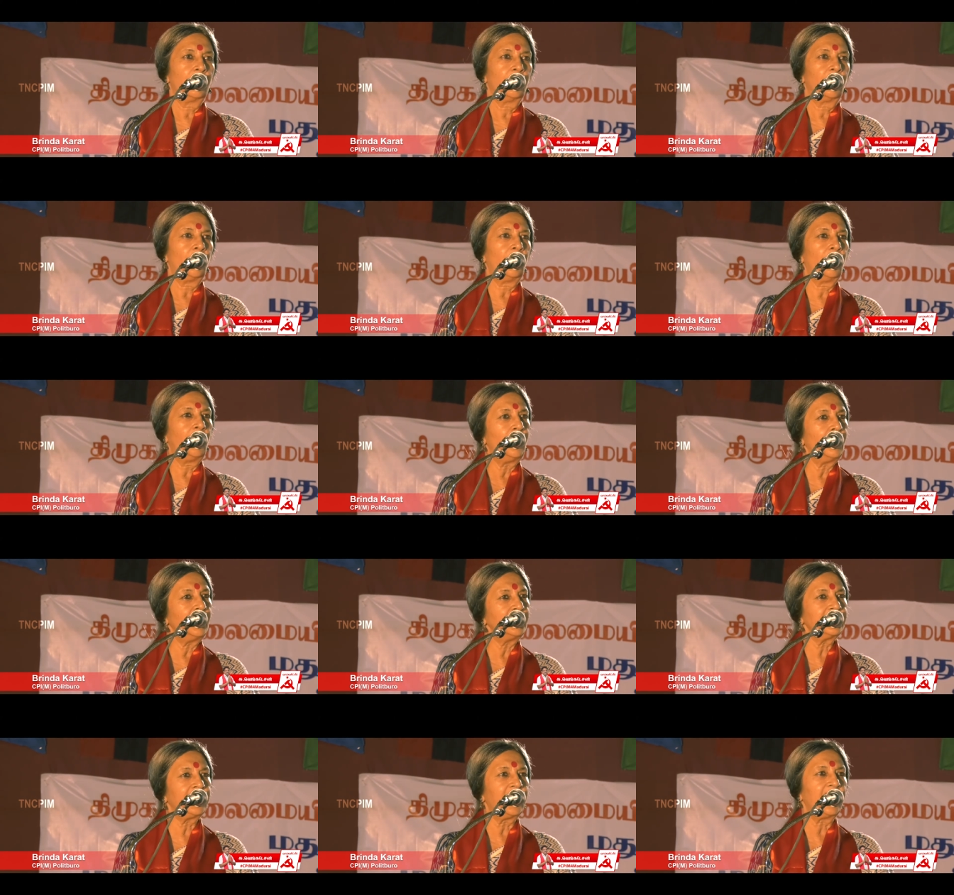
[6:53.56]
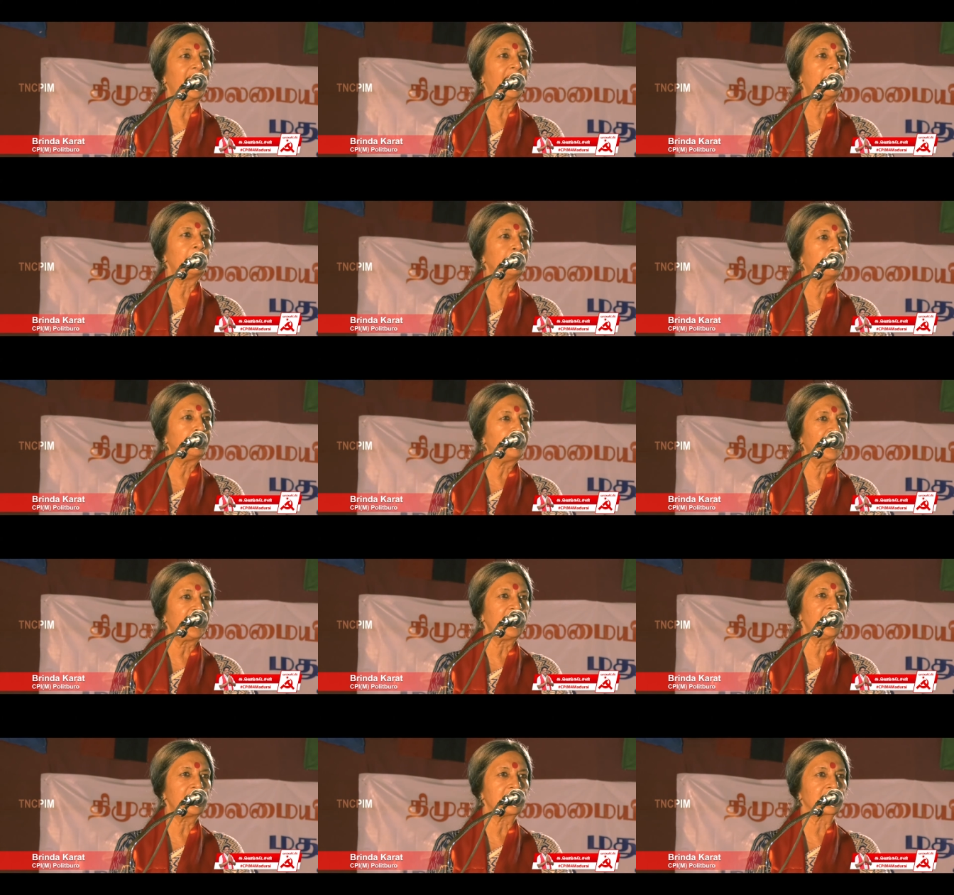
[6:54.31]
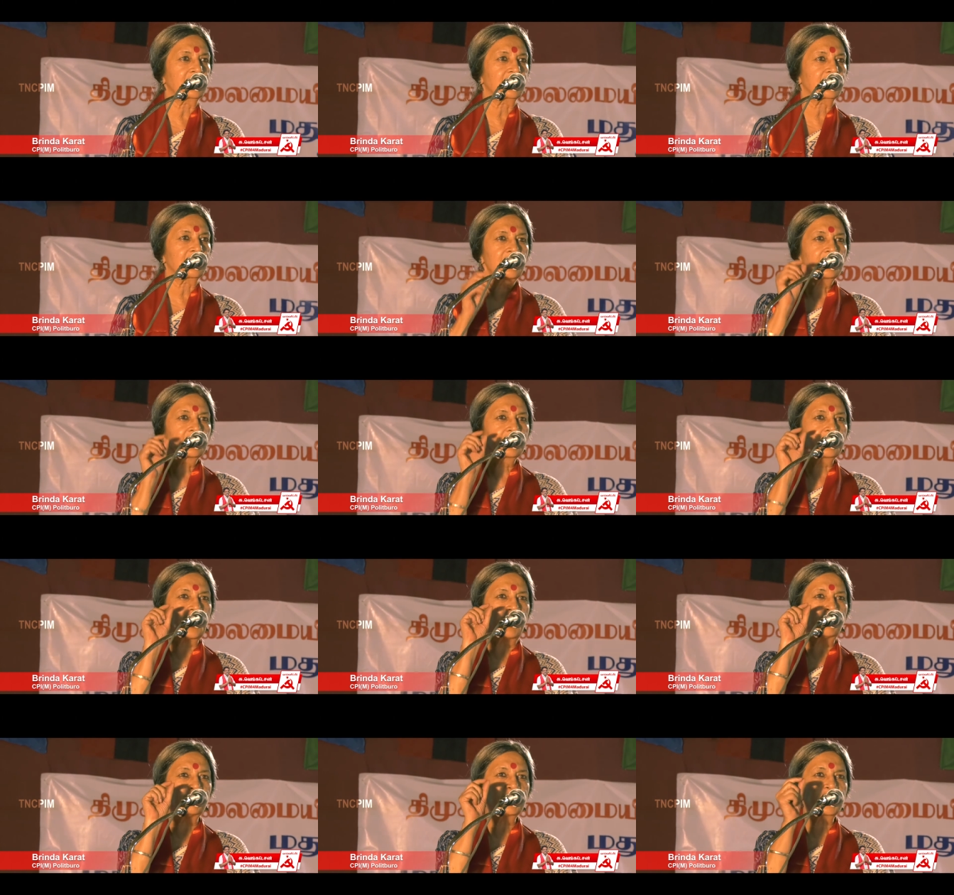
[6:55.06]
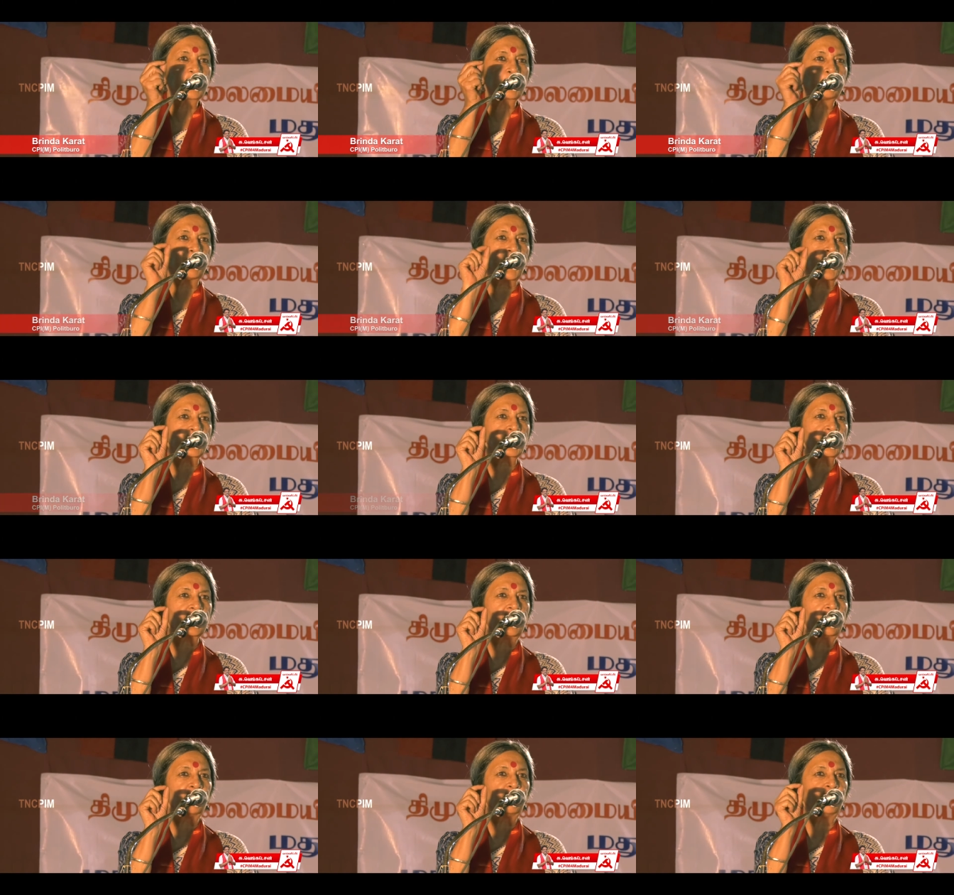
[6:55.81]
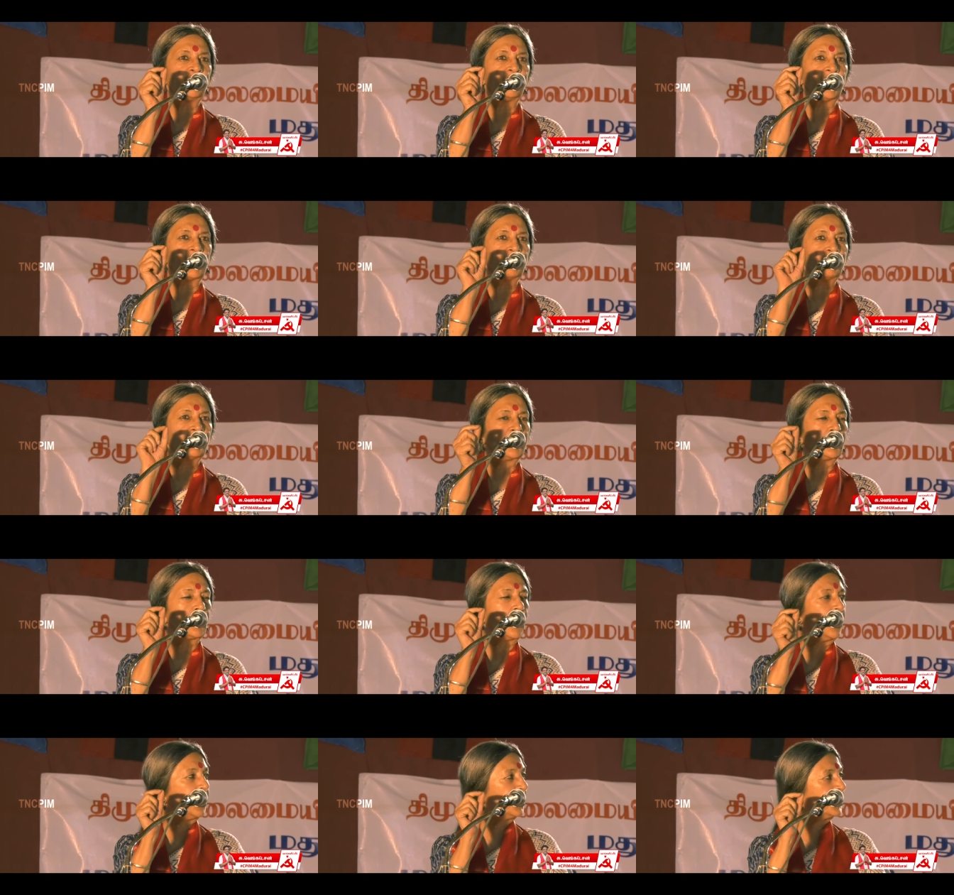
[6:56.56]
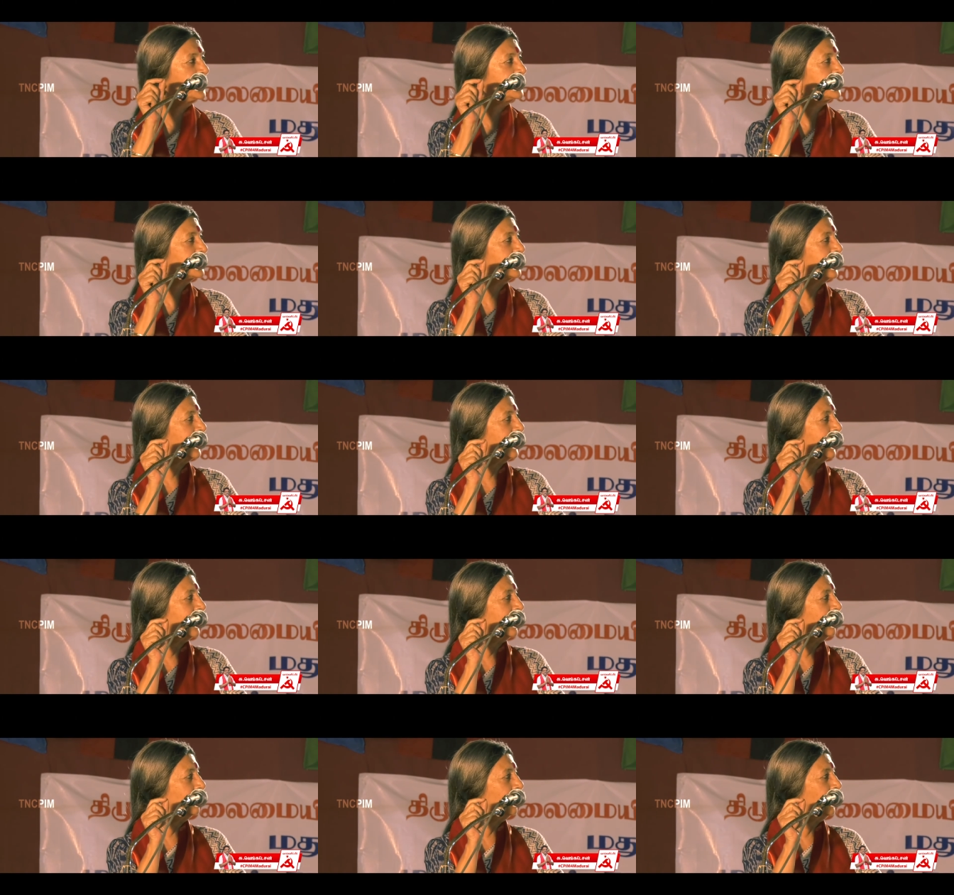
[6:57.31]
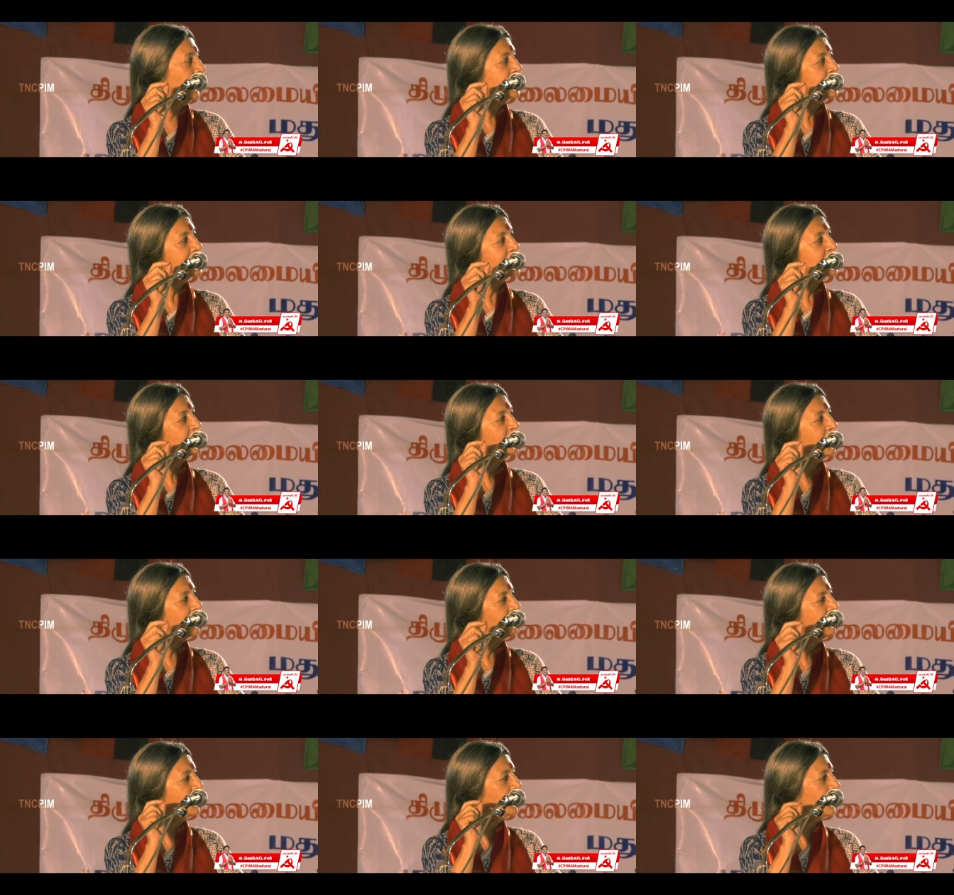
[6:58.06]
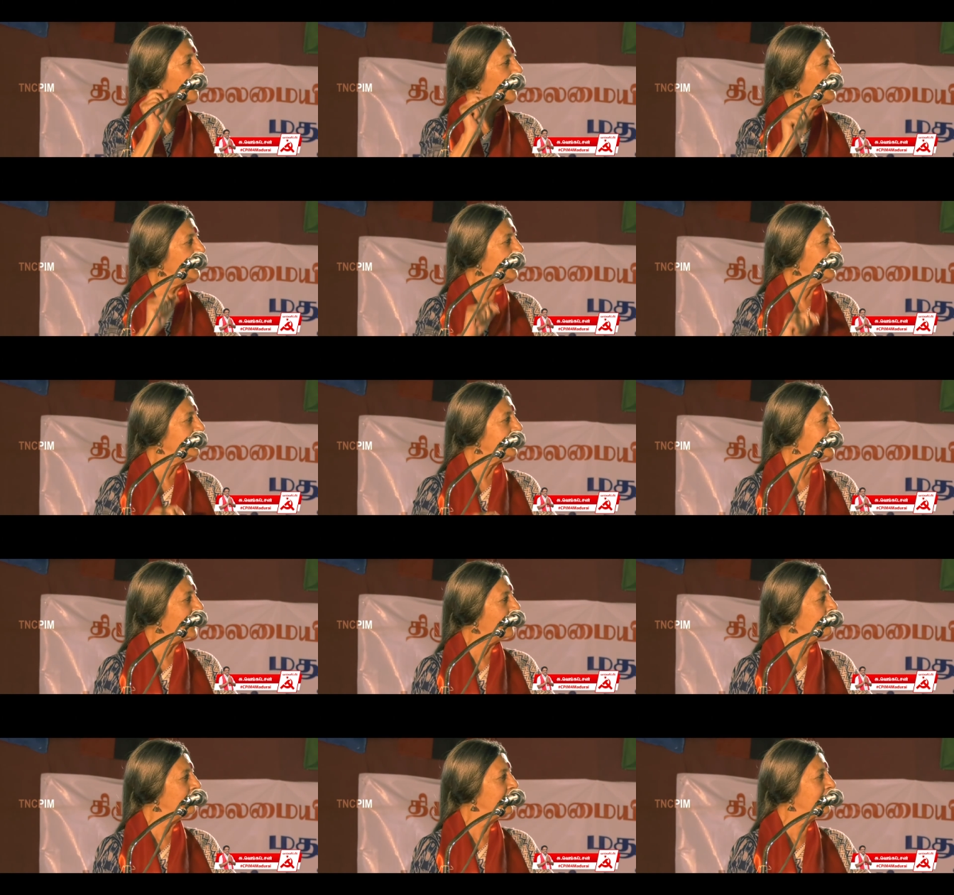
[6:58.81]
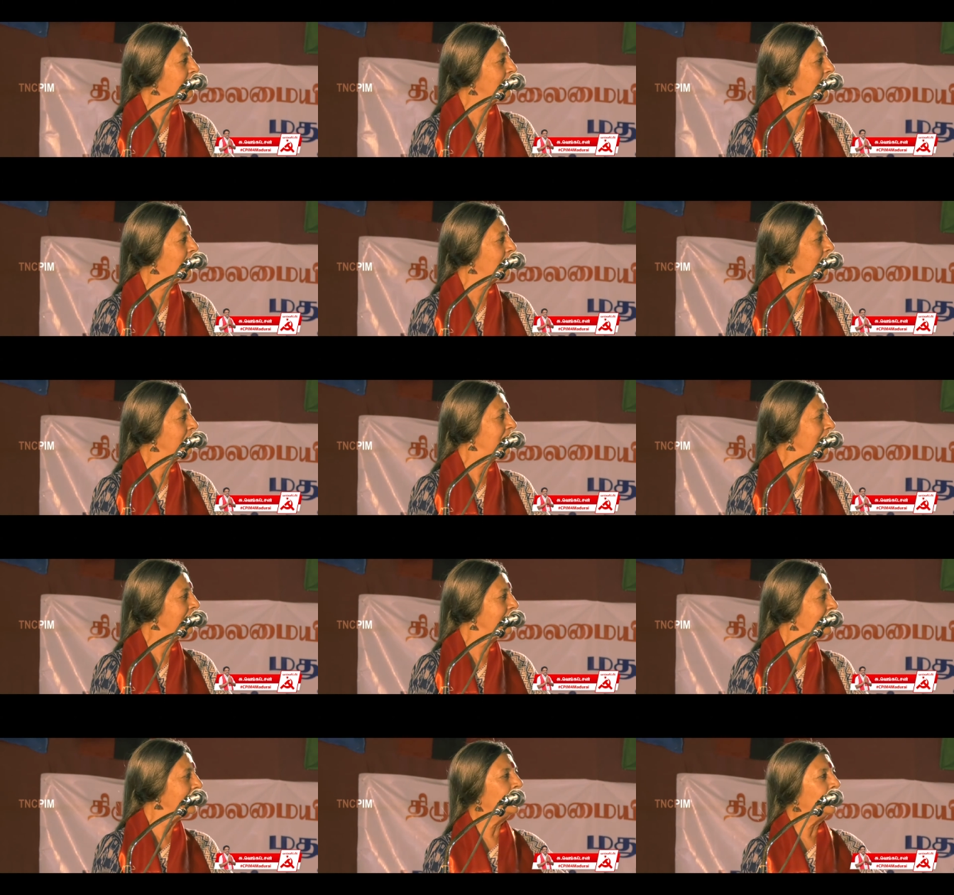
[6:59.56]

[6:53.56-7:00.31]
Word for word: all the M Ps, some special Fevikol is there. What is Fevikol in Tamil, comrade?